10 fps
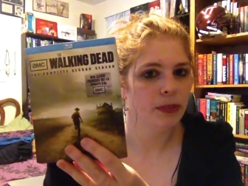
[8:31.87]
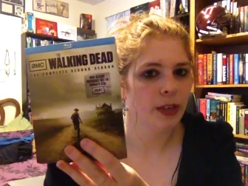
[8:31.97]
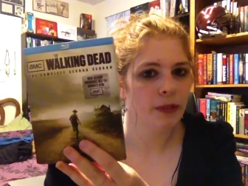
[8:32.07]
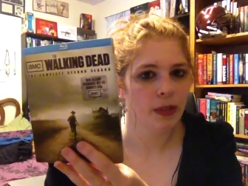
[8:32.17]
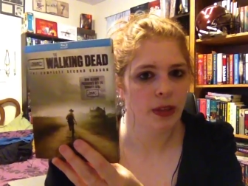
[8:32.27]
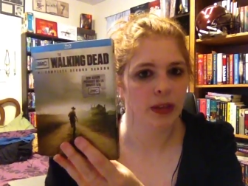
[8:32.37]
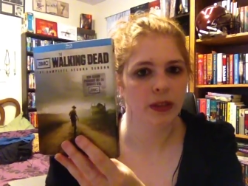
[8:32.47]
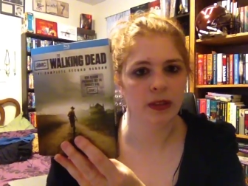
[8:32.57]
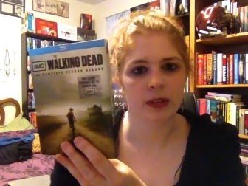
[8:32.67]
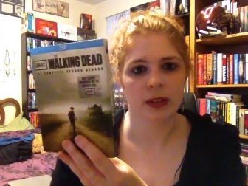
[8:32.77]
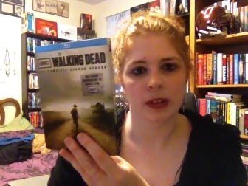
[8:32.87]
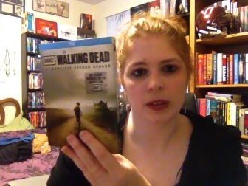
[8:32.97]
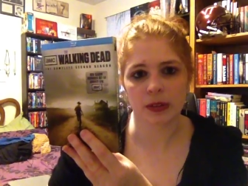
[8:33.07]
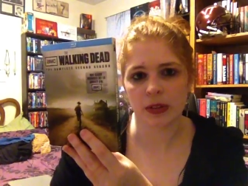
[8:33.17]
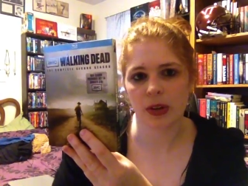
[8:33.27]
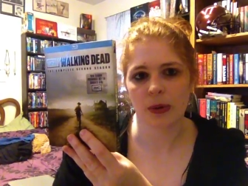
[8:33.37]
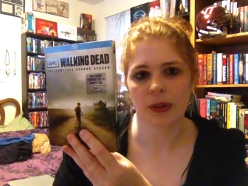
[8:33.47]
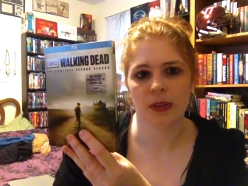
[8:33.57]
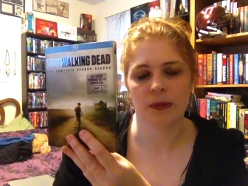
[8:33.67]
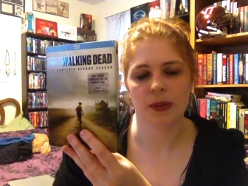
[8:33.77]
definitely a little slower
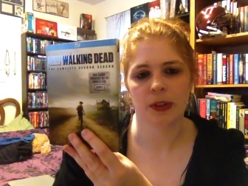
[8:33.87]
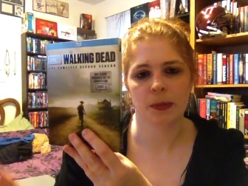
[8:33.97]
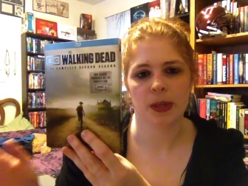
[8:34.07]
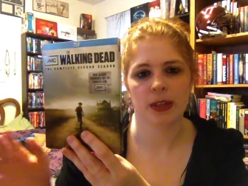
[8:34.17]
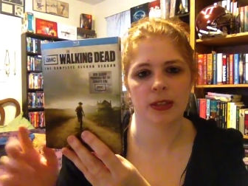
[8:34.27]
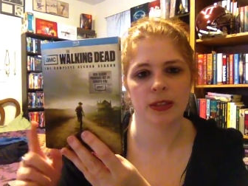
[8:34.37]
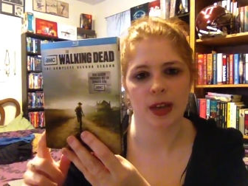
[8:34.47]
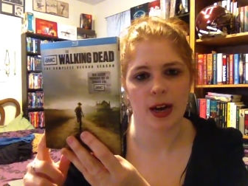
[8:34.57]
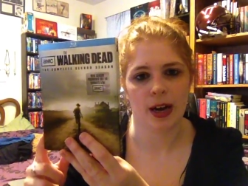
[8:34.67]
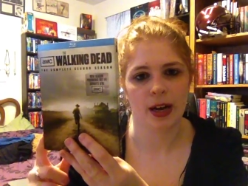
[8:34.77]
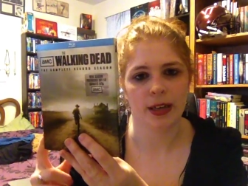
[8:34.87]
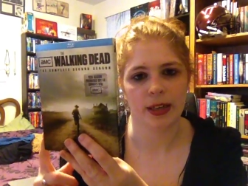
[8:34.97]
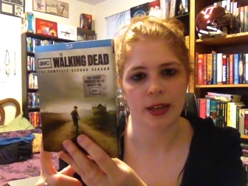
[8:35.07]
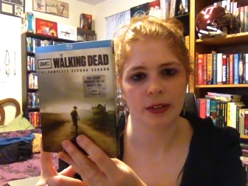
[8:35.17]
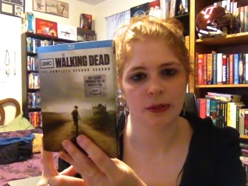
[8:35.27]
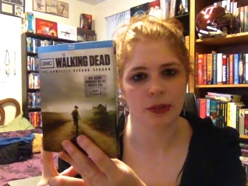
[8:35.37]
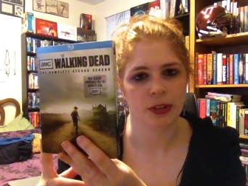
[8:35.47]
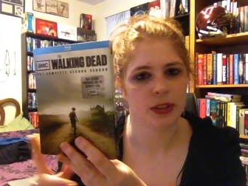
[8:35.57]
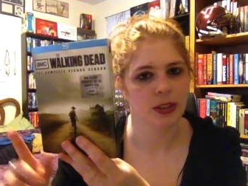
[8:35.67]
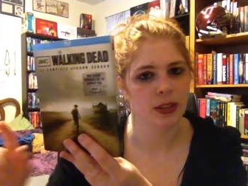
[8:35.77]
than the first because I got the
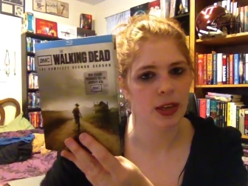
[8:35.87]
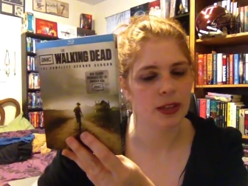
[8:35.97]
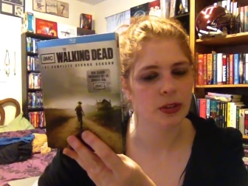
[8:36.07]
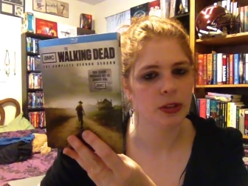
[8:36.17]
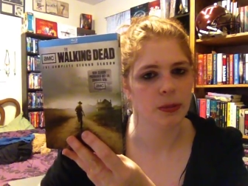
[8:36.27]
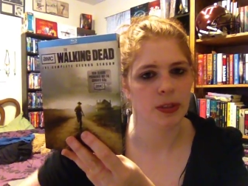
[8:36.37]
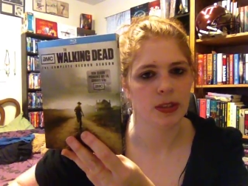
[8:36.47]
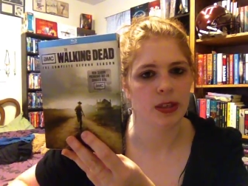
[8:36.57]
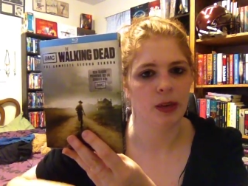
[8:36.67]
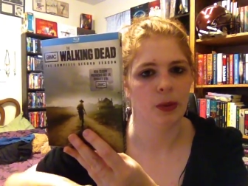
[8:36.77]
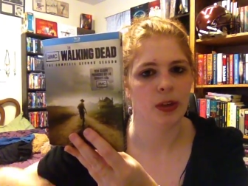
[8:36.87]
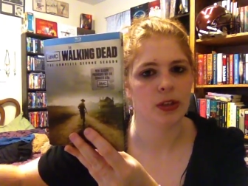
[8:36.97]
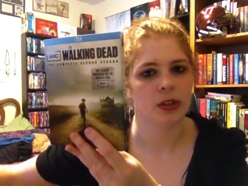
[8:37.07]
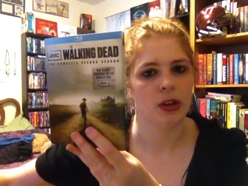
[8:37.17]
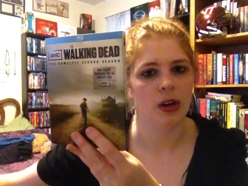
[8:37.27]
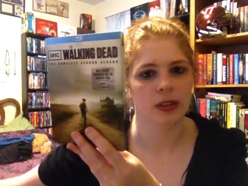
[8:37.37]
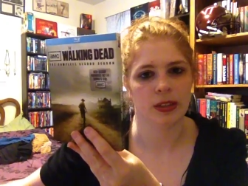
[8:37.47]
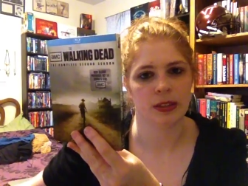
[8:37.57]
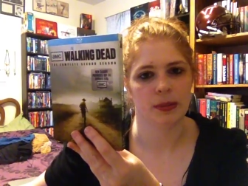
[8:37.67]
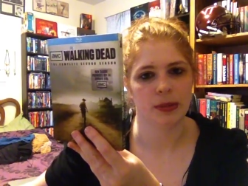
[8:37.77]
first season last Christmas and I watched all
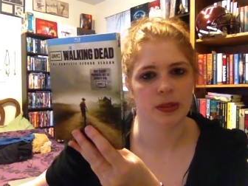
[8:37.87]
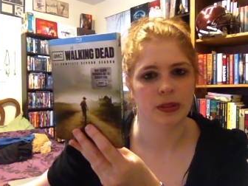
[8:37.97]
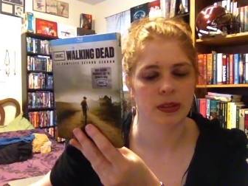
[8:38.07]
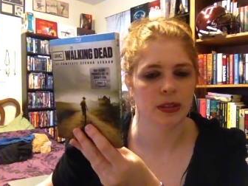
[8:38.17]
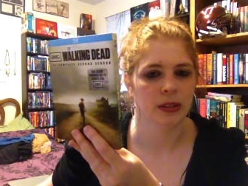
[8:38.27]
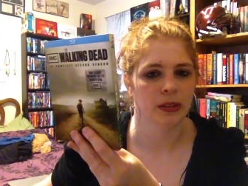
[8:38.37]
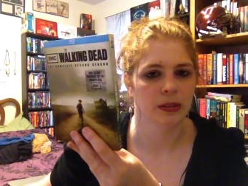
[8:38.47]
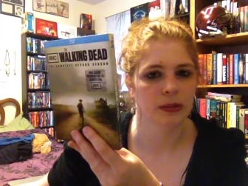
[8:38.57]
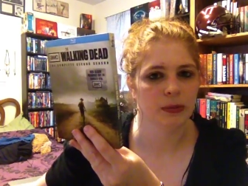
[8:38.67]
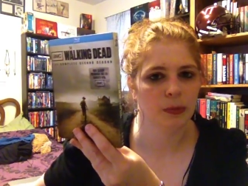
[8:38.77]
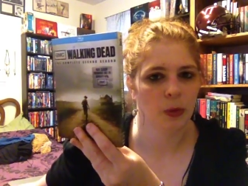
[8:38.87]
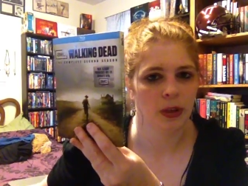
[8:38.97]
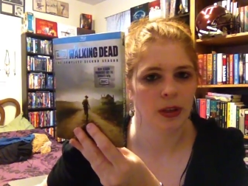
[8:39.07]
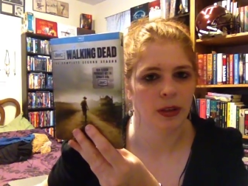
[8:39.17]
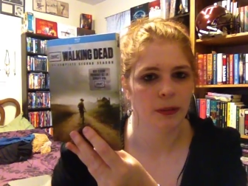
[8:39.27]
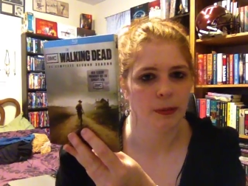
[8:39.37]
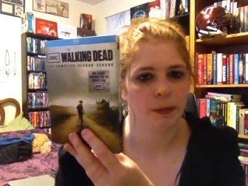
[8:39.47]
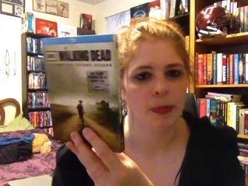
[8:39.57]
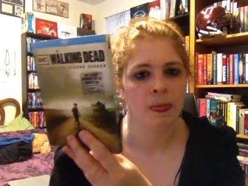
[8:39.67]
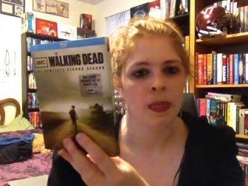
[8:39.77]
six episodes in one night
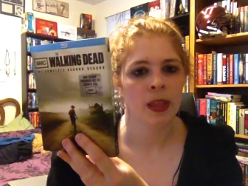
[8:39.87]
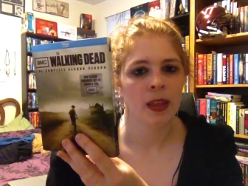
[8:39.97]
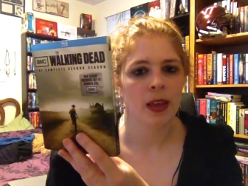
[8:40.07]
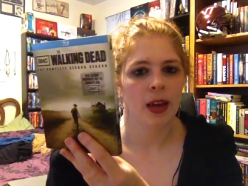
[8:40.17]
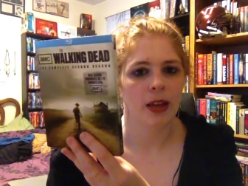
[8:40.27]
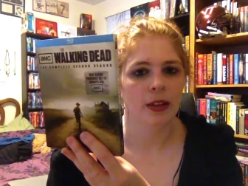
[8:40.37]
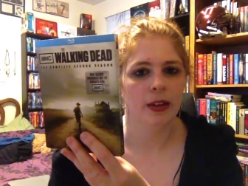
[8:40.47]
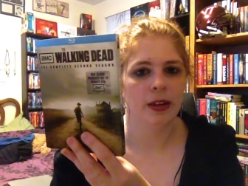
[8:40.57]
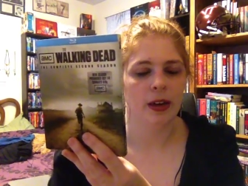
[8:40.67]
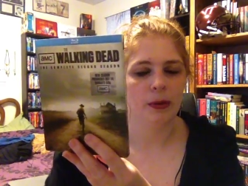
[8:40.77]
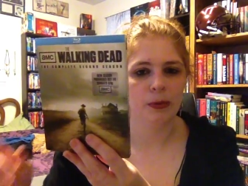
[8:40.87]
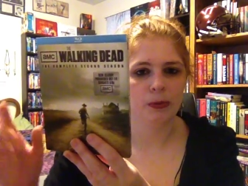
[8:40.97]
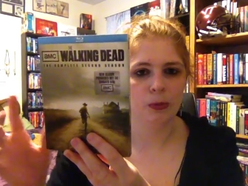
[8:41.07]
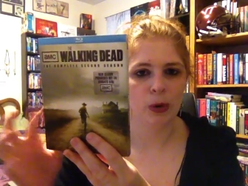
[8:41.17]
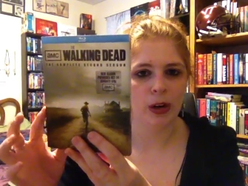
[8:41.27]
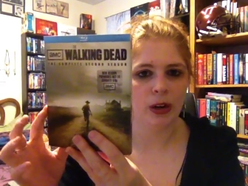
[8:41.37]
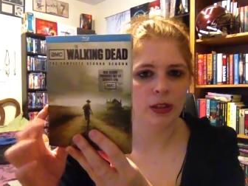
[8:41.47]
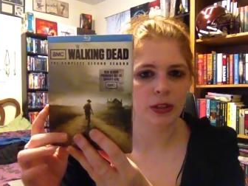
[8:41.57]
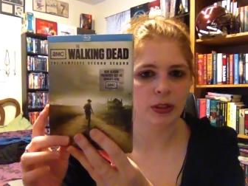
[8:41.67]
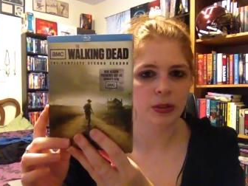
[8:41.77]
and then I went
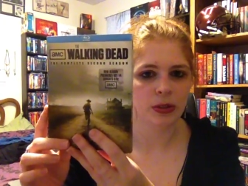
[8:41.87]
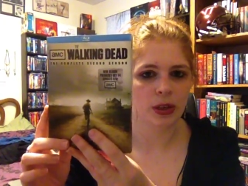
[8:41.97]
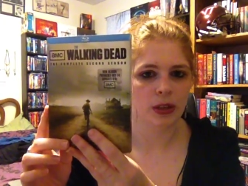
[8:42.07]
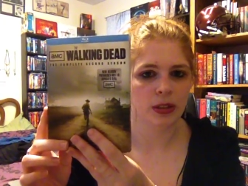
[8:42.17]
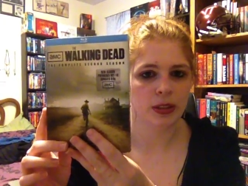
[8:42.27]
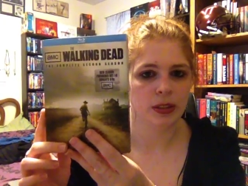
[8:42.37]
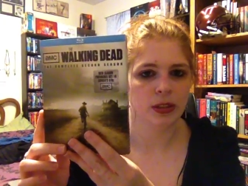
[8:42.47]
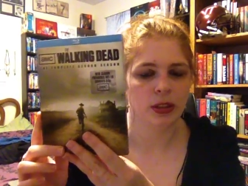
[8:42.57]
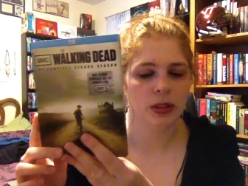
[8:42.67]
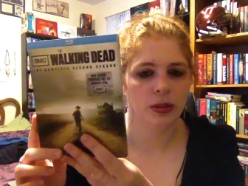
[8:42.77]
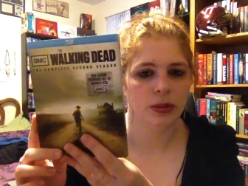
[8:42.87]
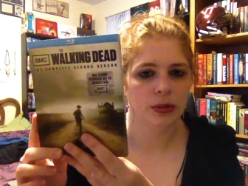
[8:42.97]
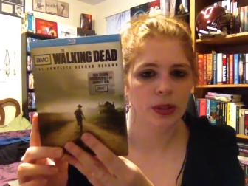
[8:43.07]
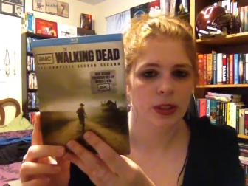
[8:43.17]
on to start season two.